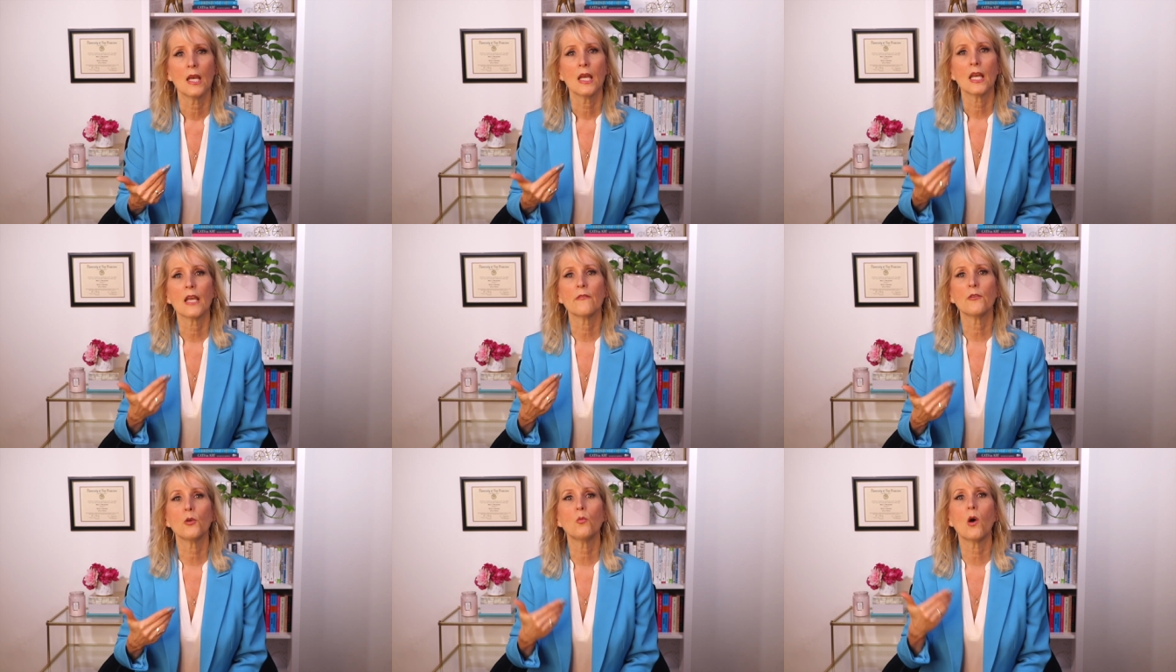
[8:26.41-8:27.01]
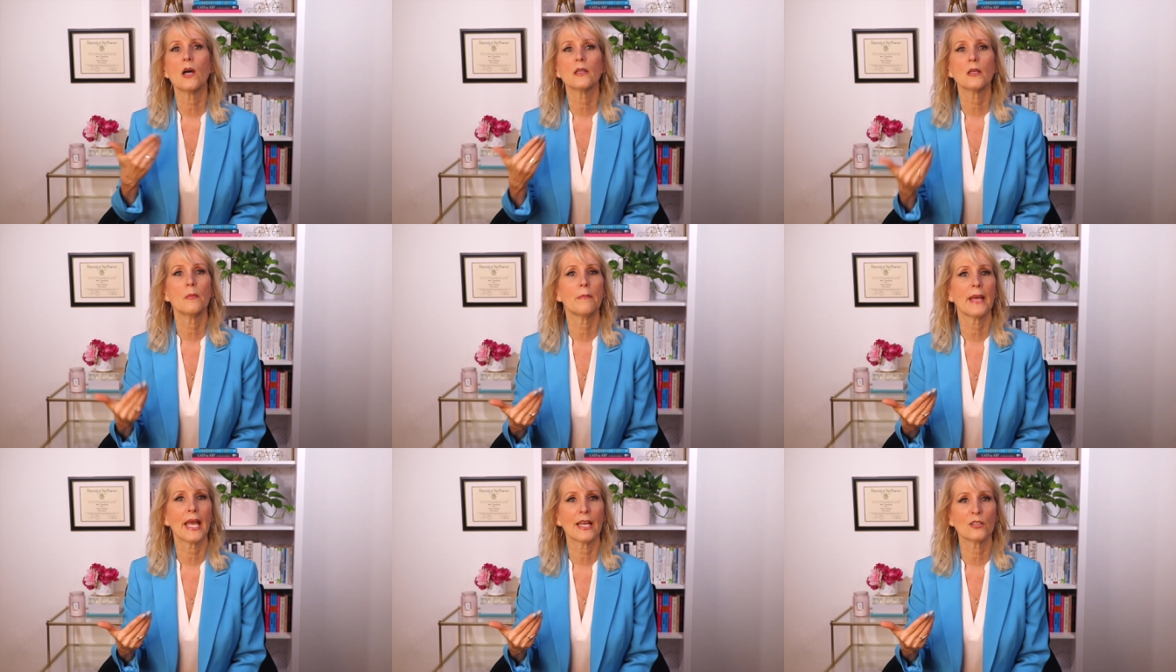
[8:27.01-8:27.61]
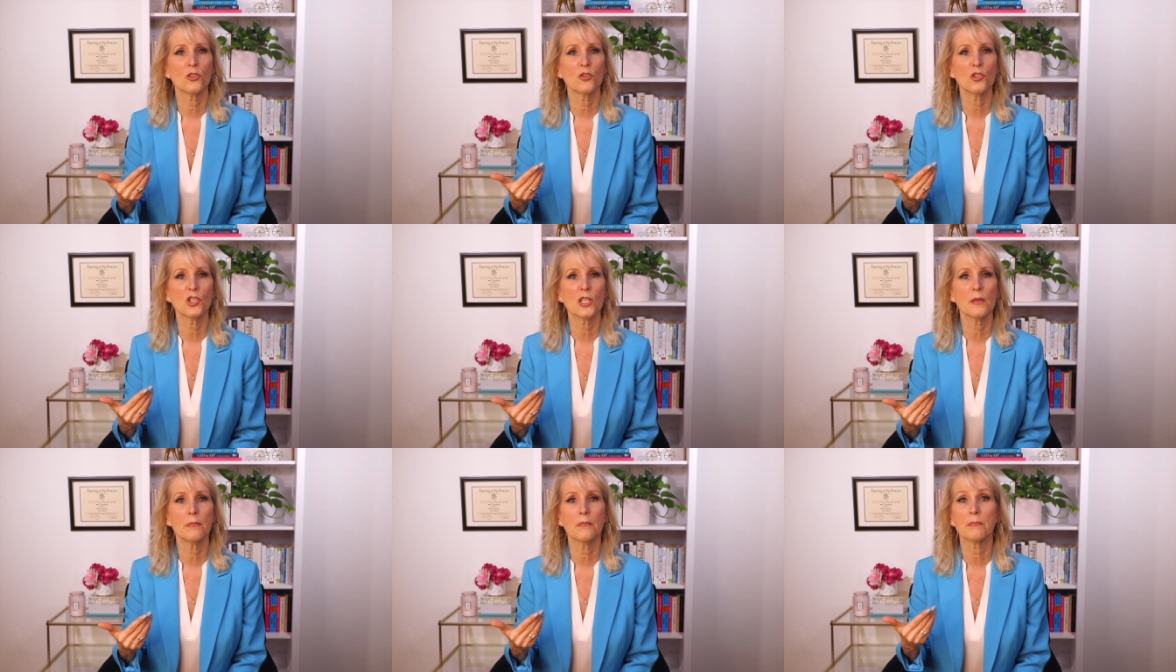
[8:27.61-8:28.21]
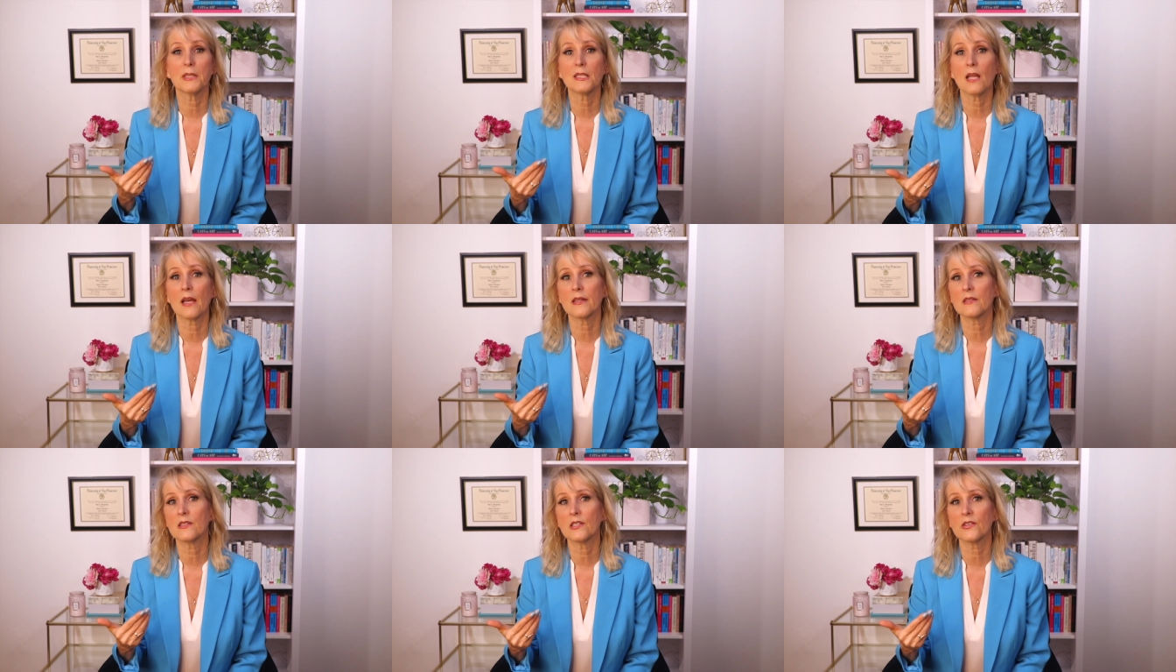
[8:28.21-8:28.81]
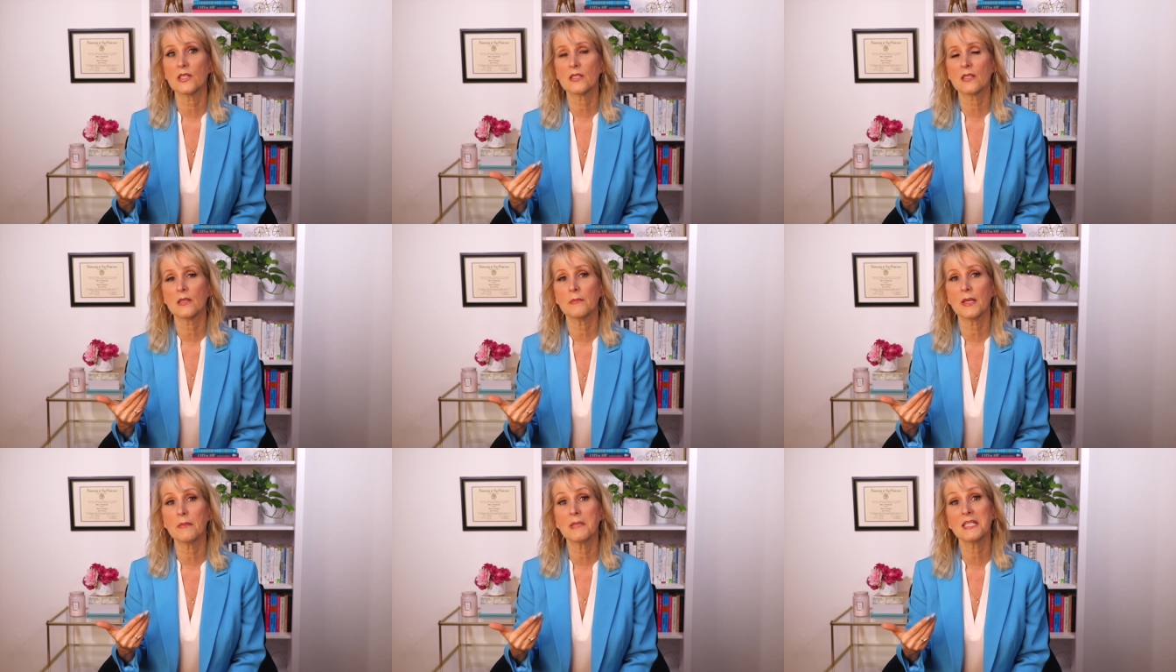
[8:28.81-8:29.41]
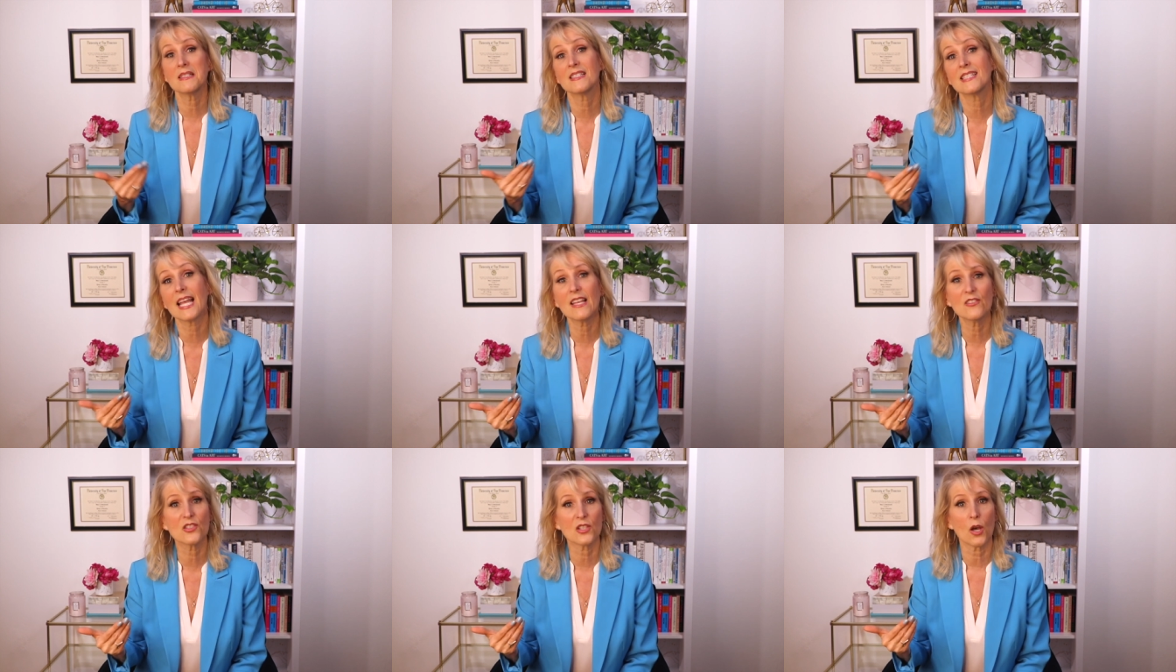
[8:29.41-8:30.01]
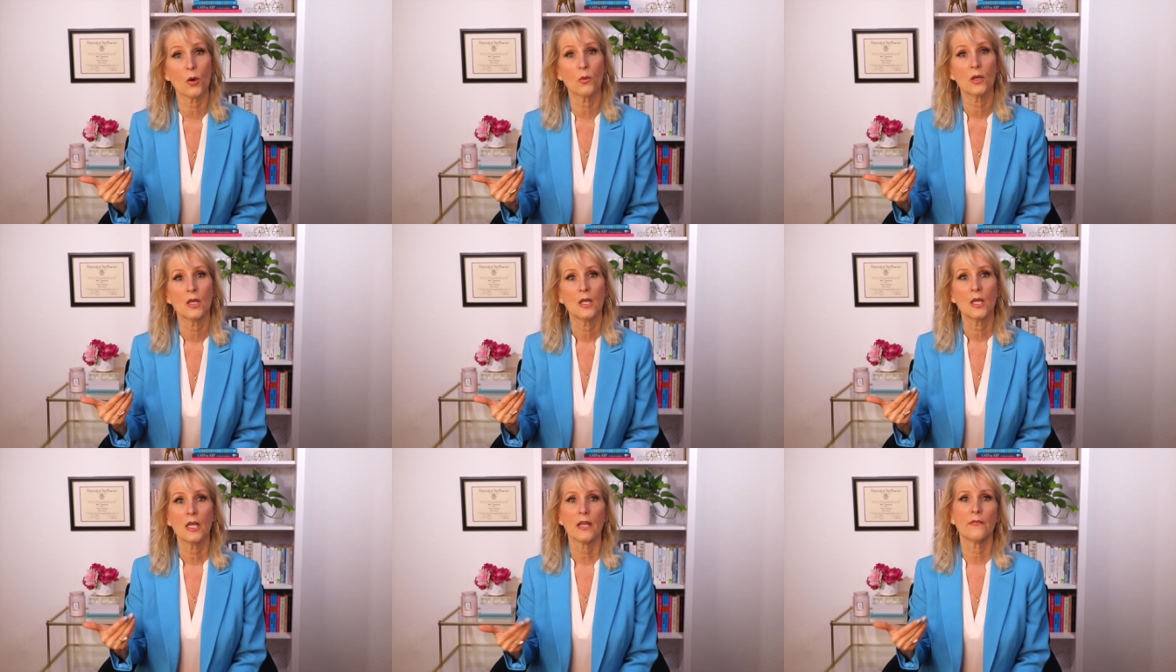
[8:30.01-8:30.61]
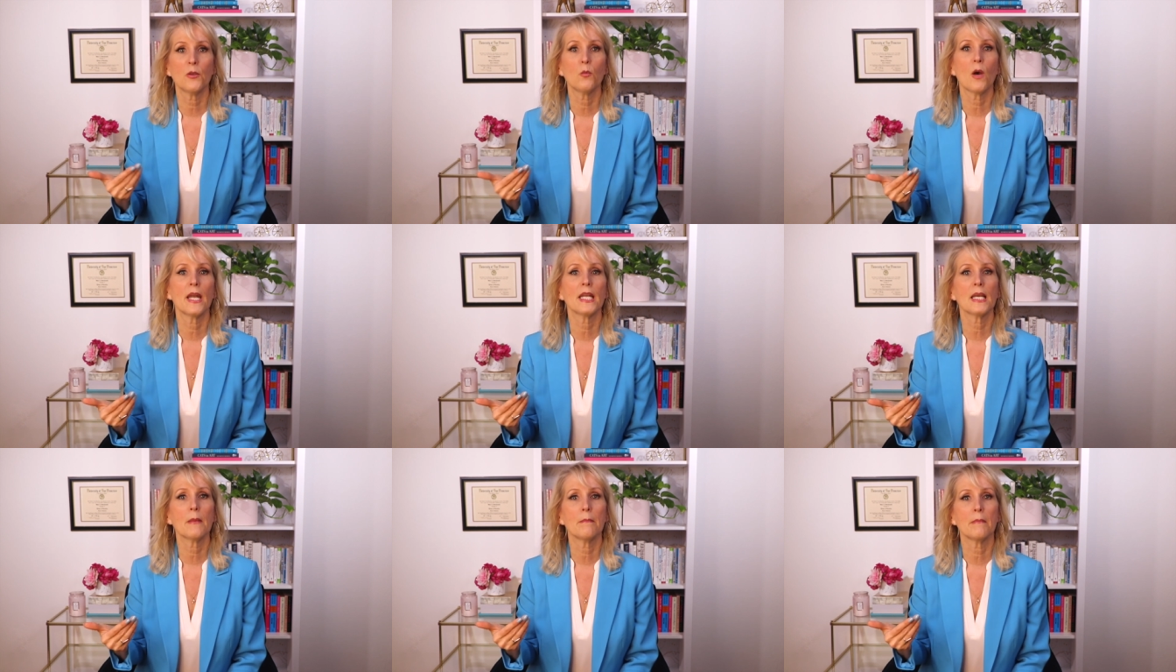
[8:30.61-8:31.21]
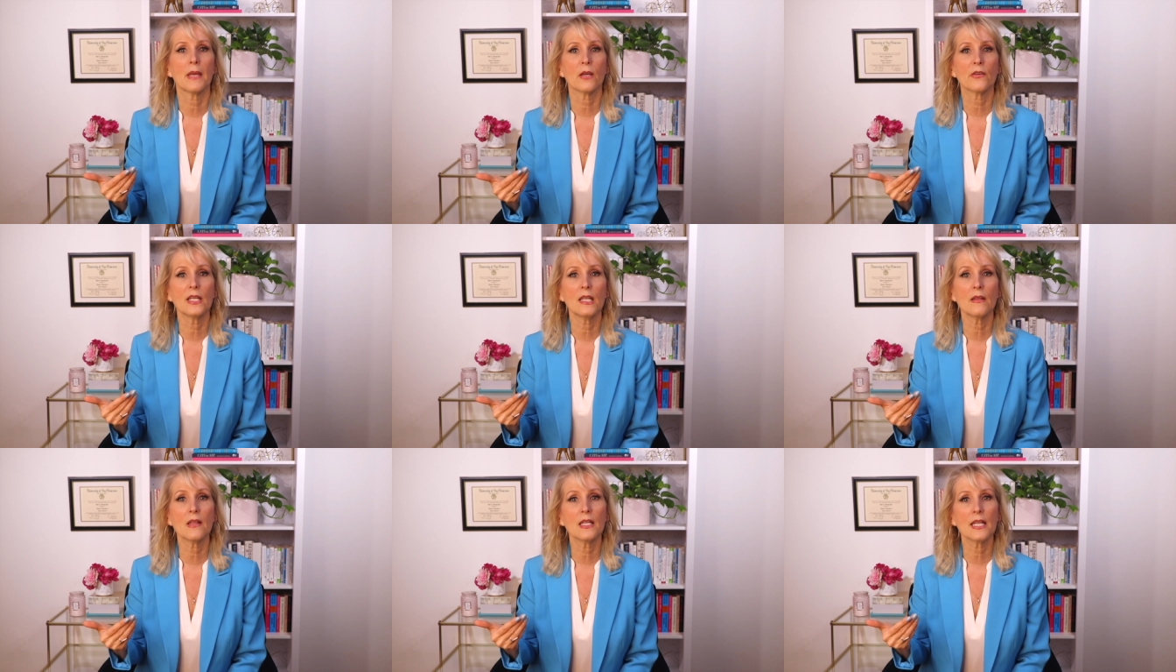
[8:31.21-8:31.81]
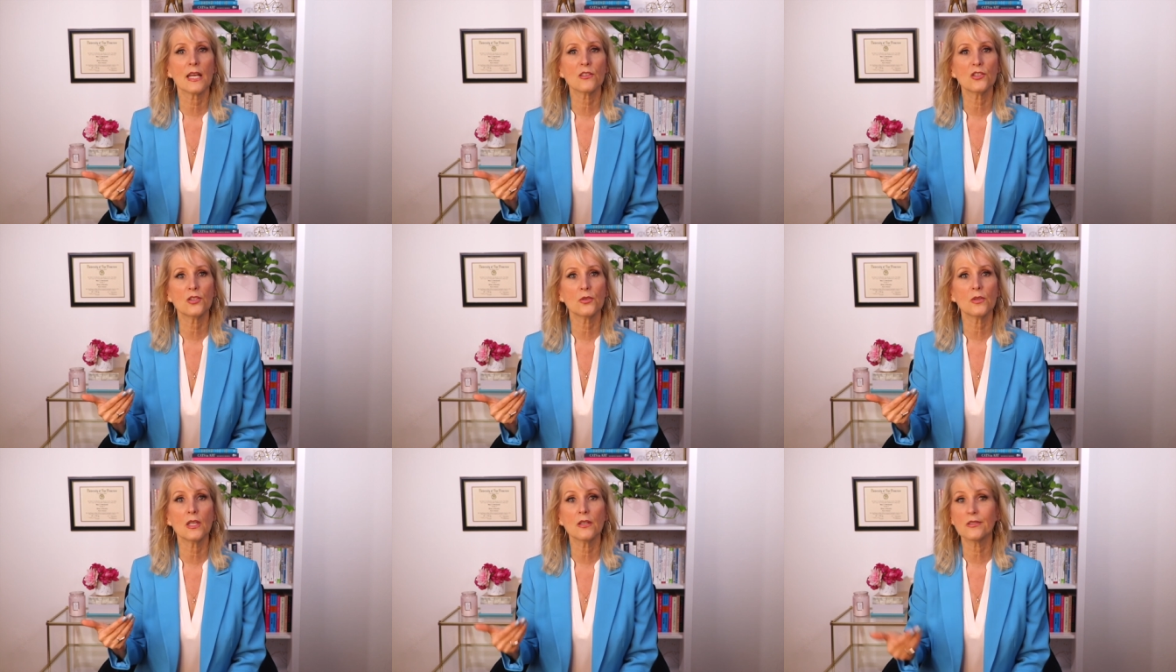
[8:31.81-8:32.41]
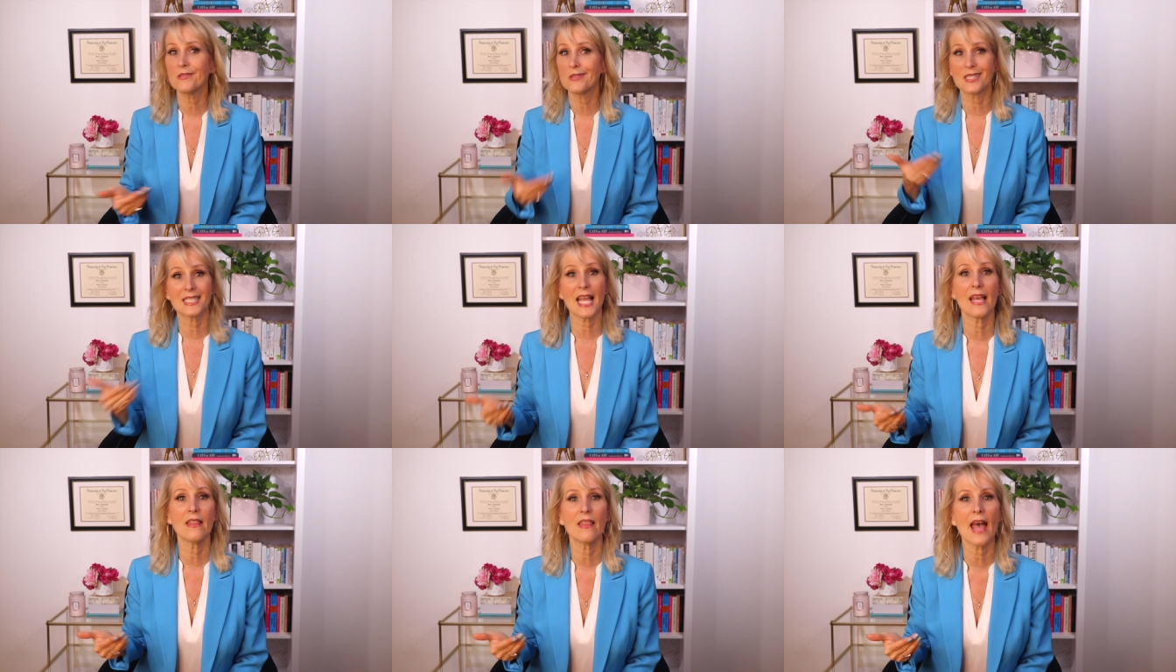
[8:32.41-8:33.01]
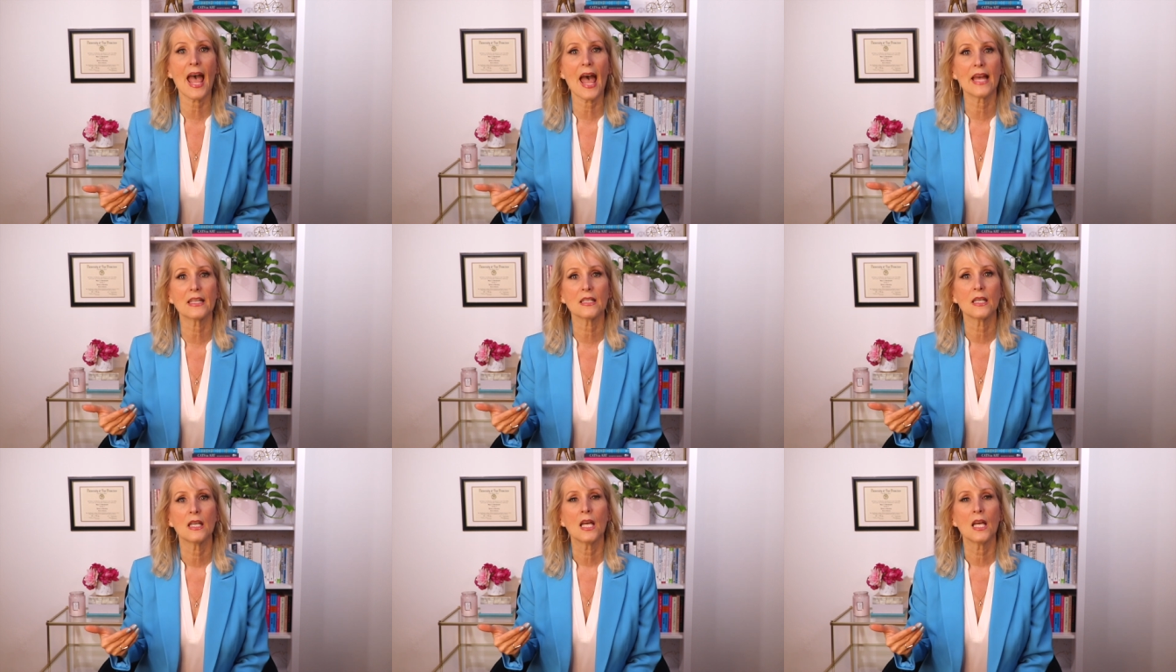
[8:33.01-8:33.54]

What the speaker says: If you want companionship, but not a serious commitment, say so. If you want to get married in the next 2 years, say that.